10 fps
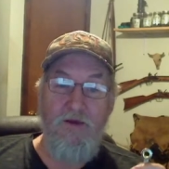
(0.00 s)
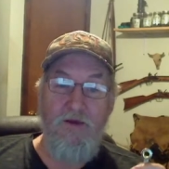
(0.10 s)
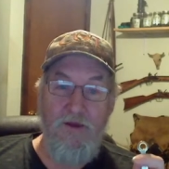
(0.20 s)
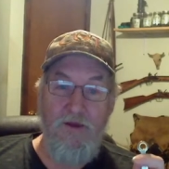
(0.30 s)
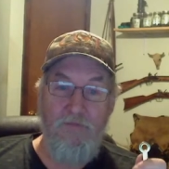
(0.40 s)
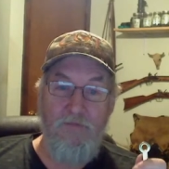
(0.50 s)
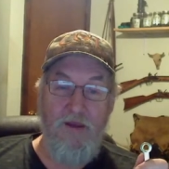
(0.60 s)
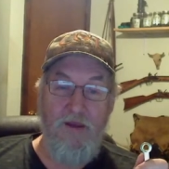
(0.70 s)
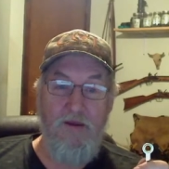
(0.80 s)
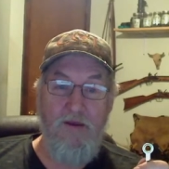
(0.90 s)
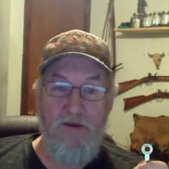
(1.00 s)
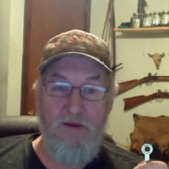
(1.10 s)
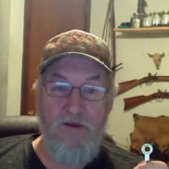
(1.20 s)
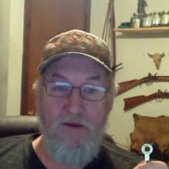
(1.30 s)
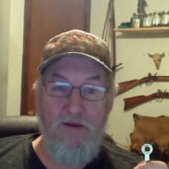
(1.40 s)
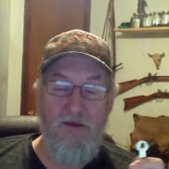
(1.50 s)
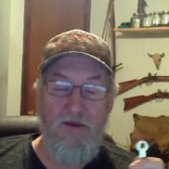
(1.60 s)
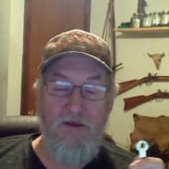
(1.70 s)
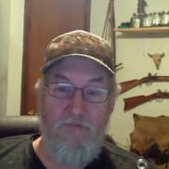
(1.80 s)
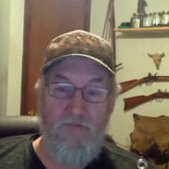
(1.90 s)
You could
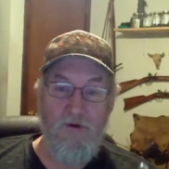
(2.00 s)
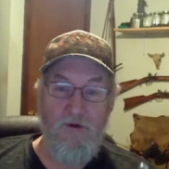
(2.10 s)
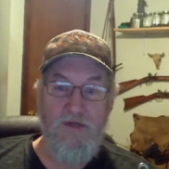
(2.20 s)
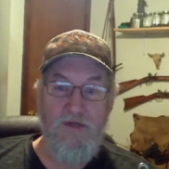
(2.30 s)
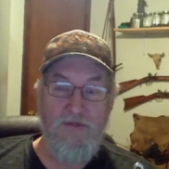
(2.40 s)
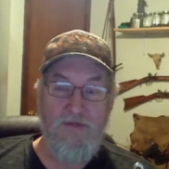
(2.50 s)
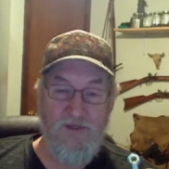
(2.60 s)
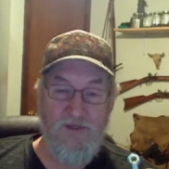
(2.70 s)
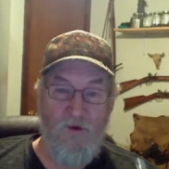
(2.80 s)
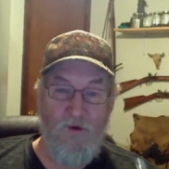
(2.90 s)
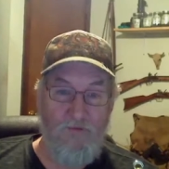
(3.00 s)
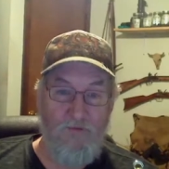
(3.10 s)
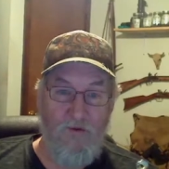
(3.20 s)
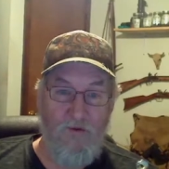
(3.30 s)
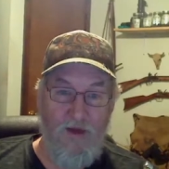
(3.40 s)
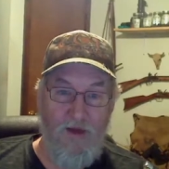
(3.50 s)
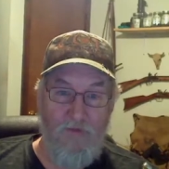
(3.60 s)
hit 4 seasons going up and over that